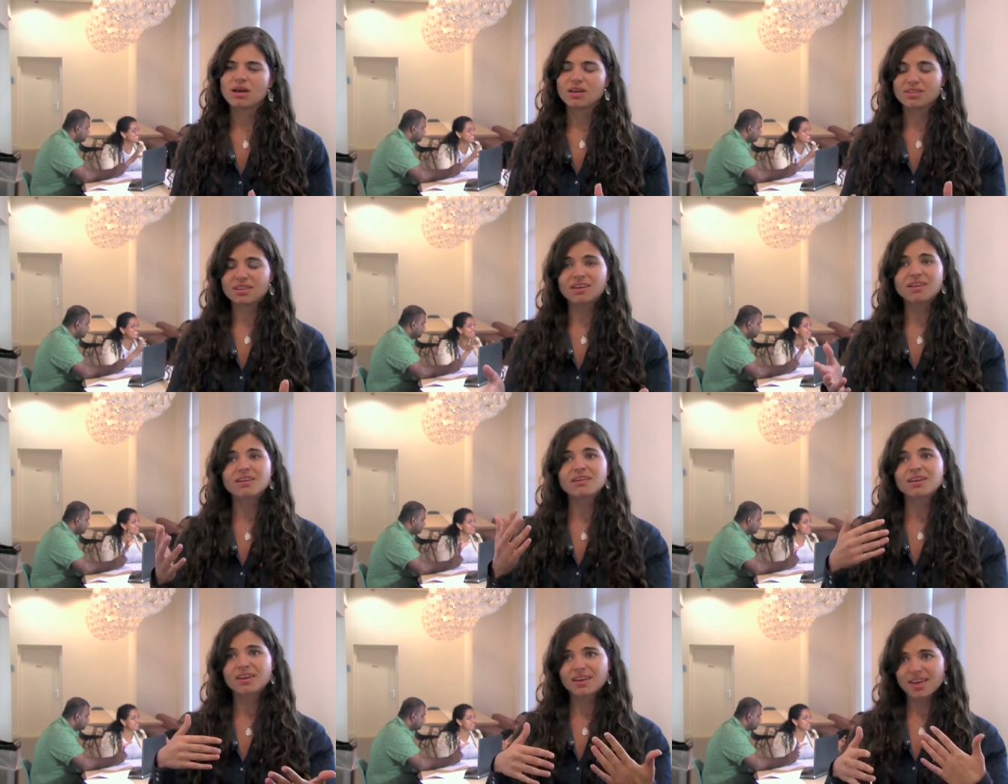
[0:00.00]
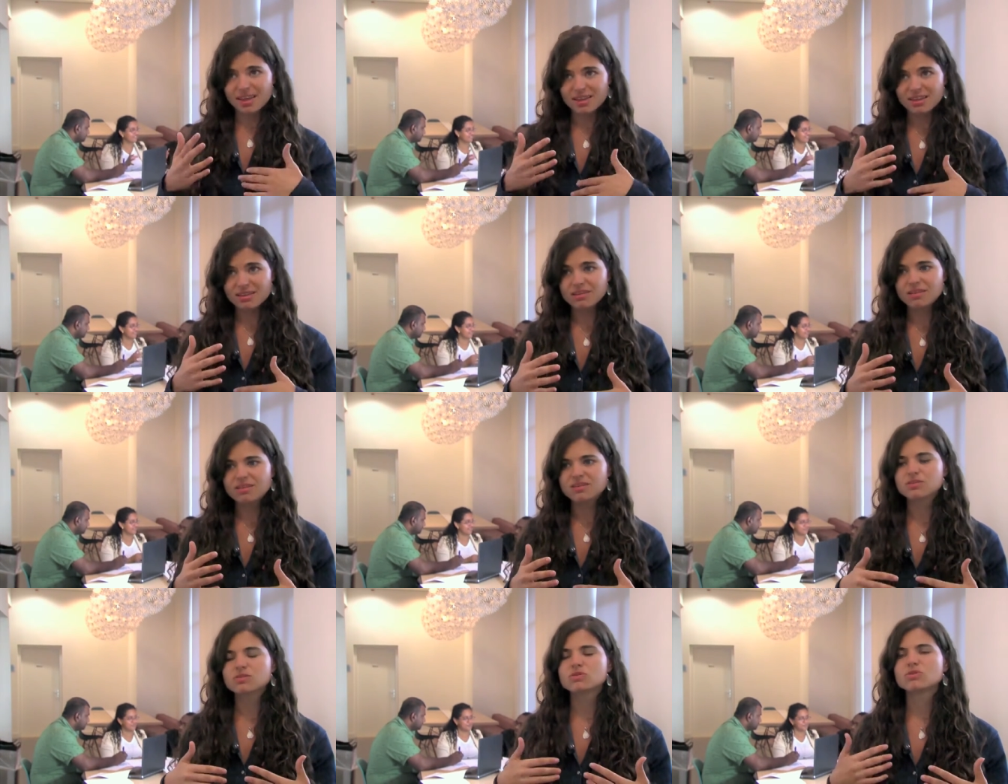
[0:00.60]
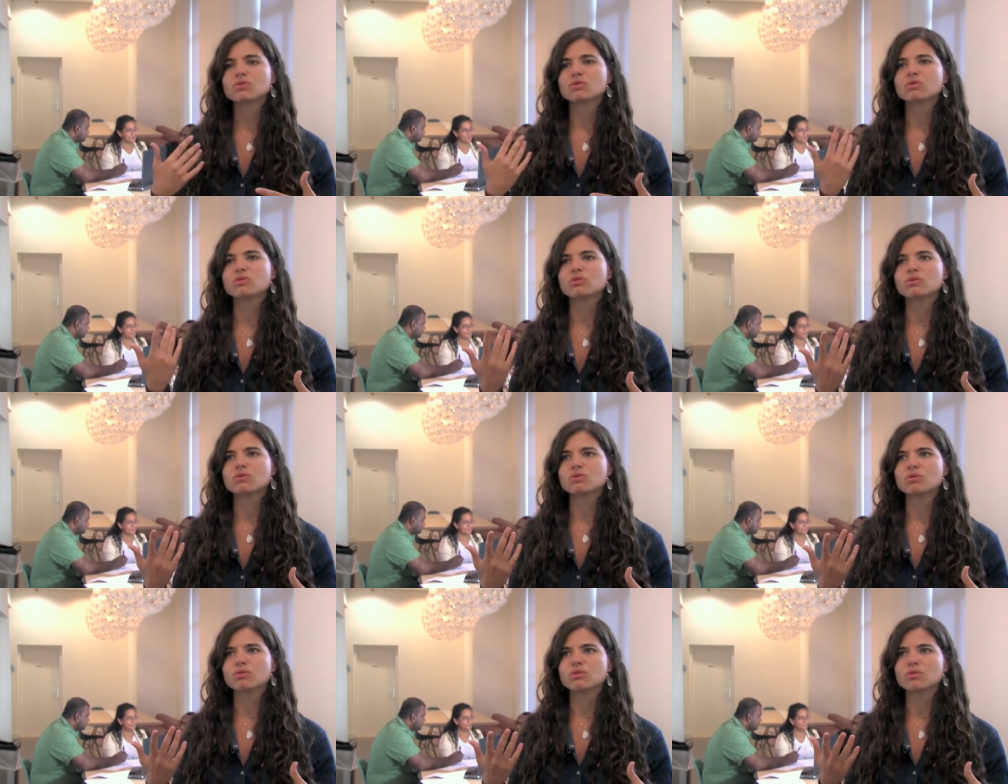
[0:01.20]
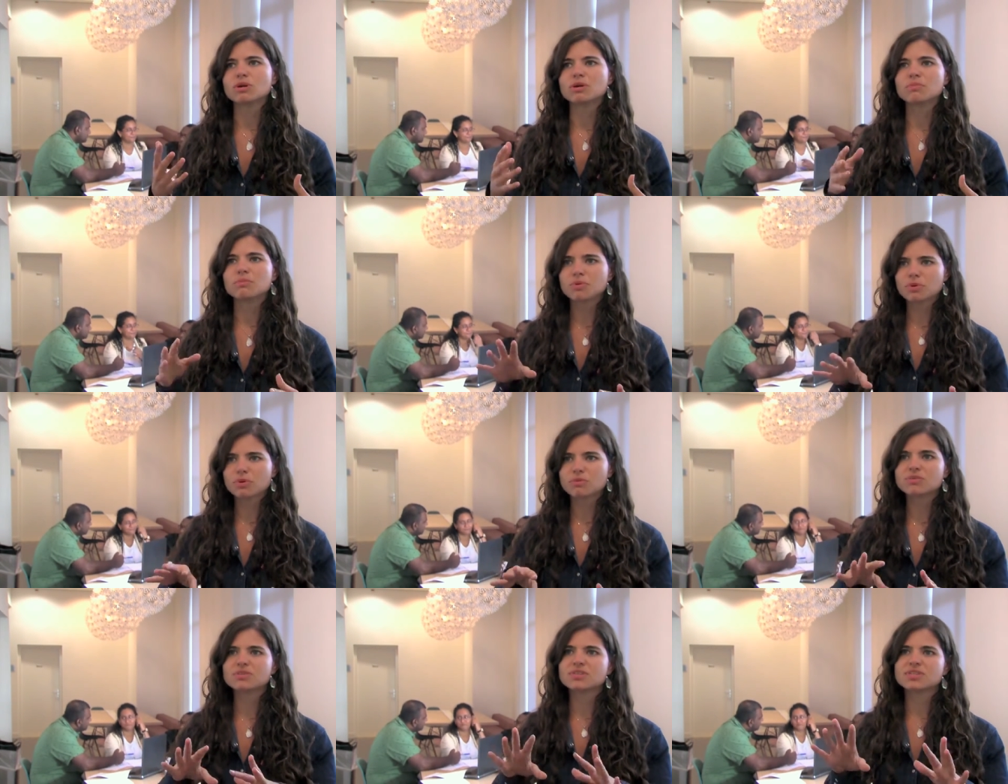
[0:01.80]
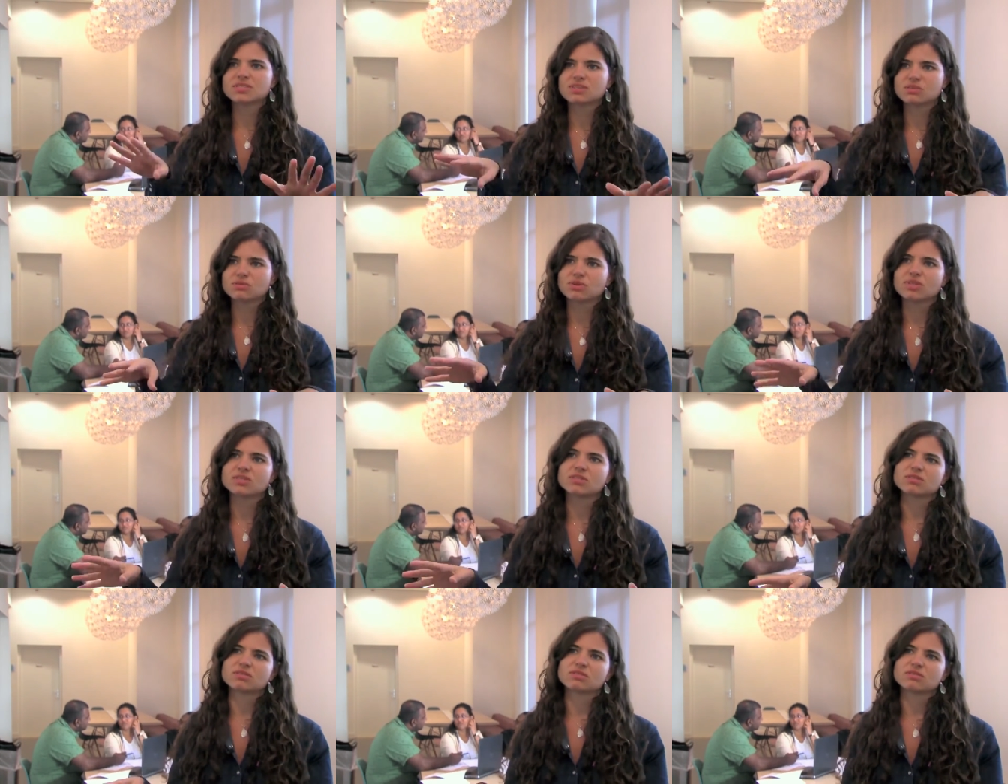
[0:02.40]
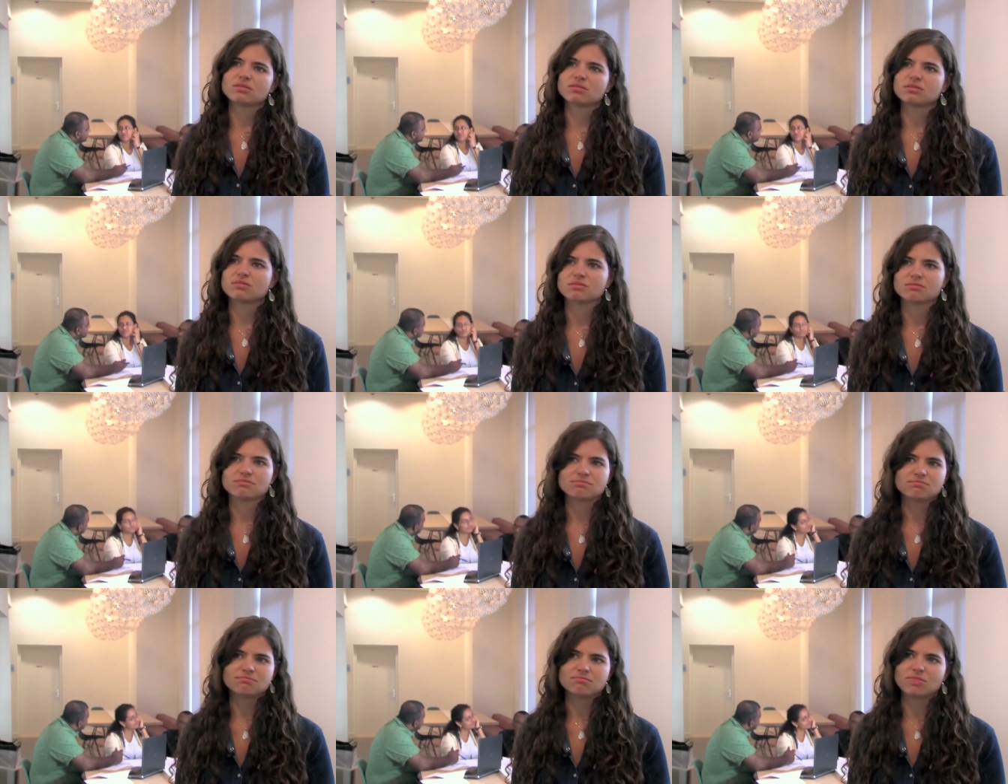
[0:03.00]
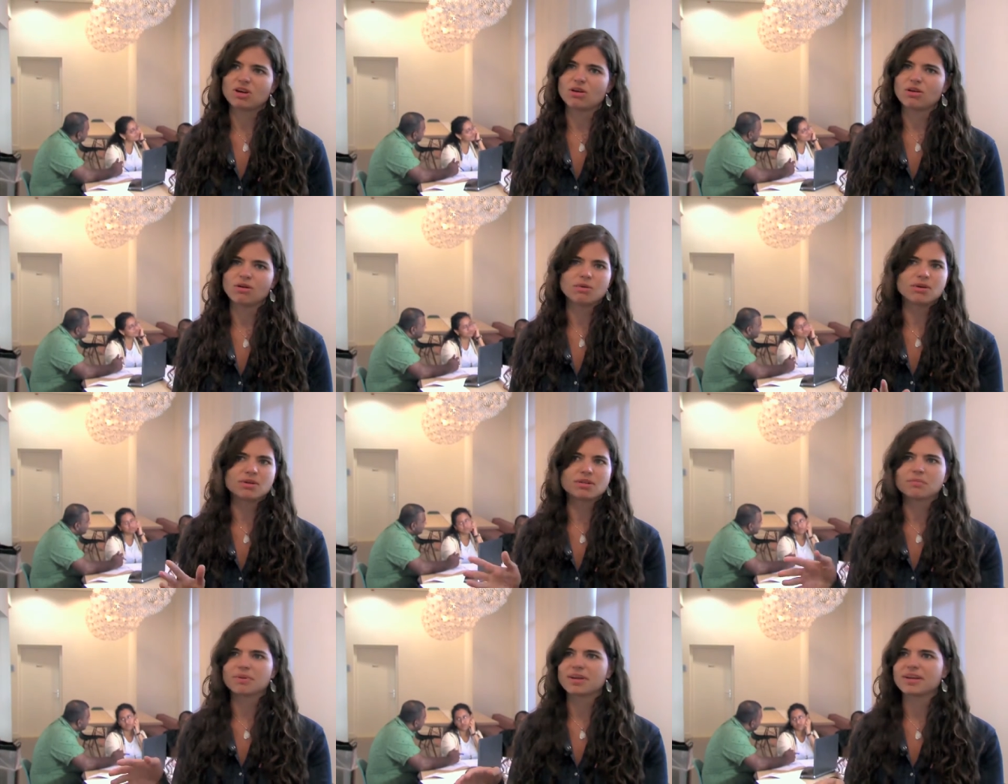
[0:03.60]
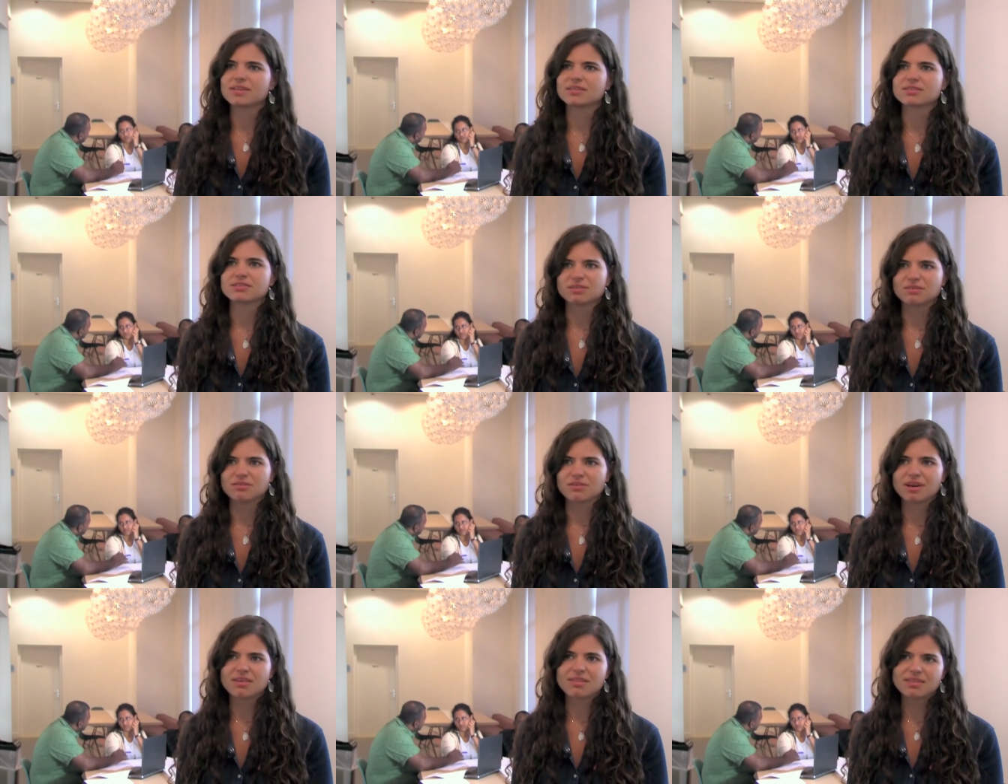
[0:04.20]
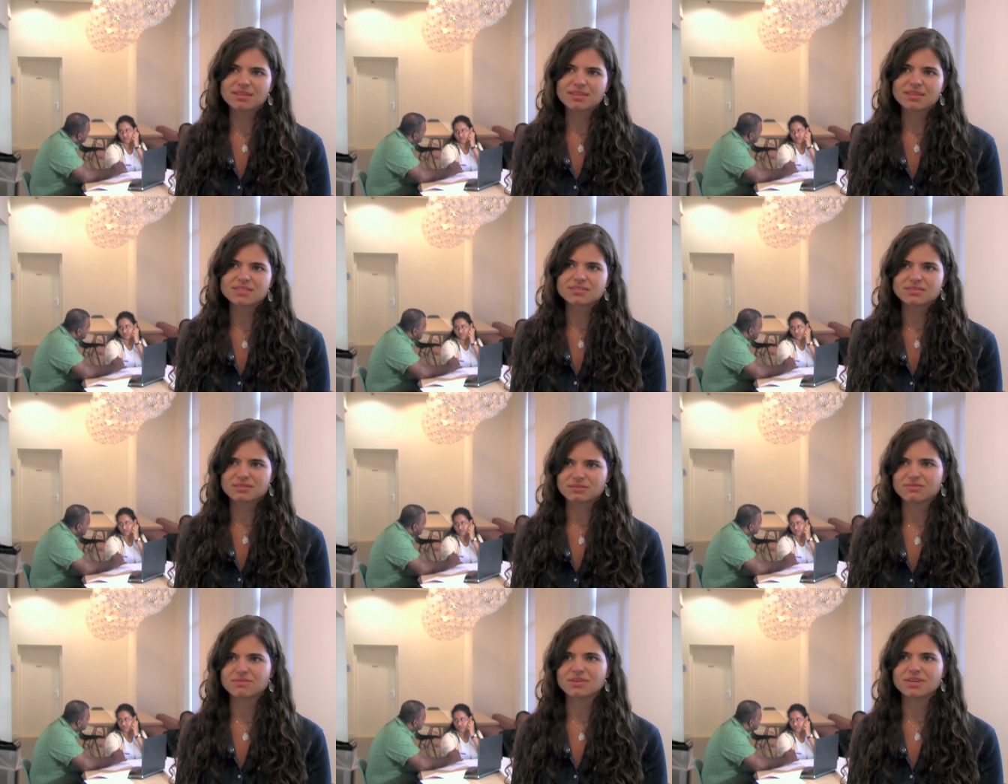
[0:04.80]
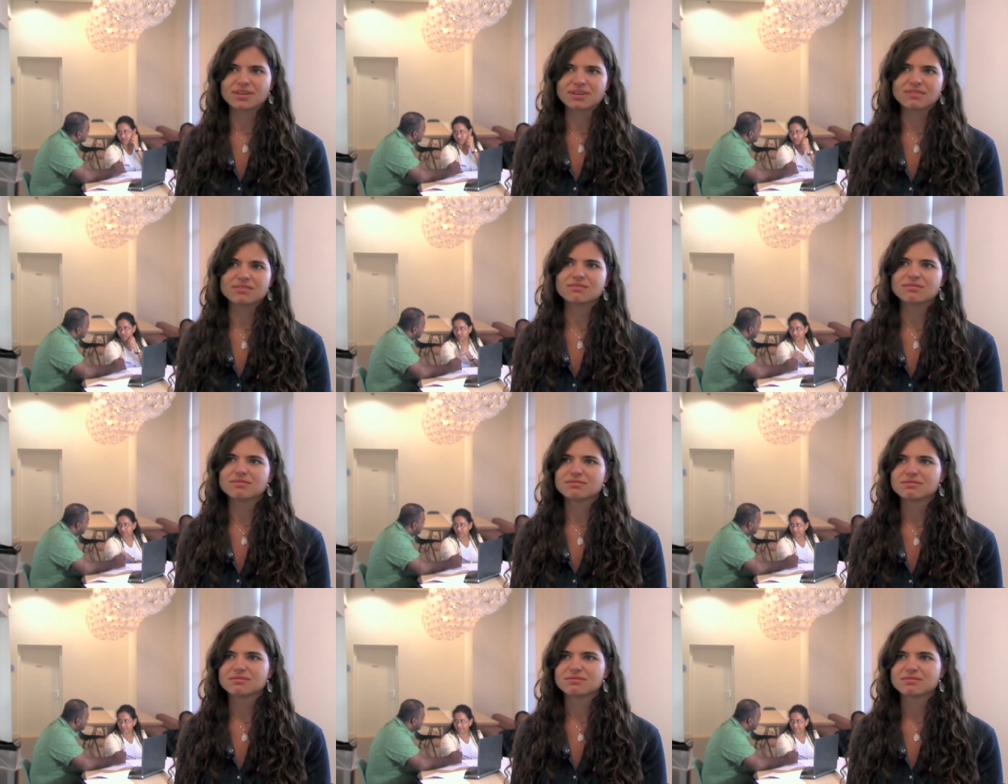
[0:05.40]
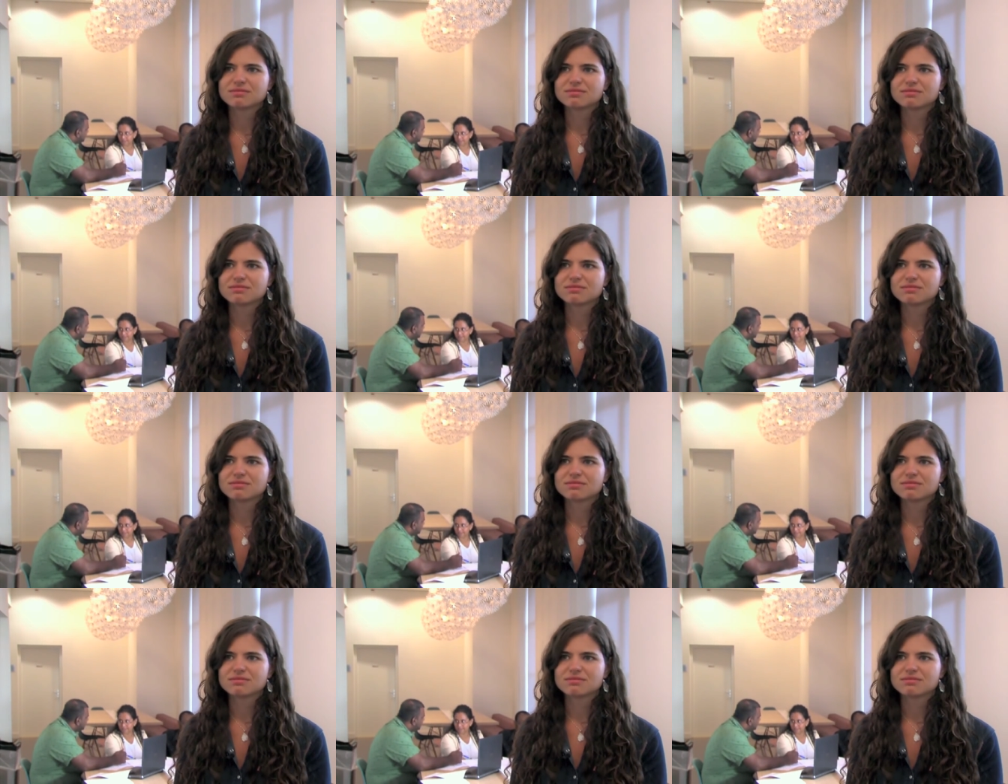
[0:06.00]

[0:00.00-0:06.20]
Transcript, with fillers: that I gain to improve the situations all over the place. So I think that's really good.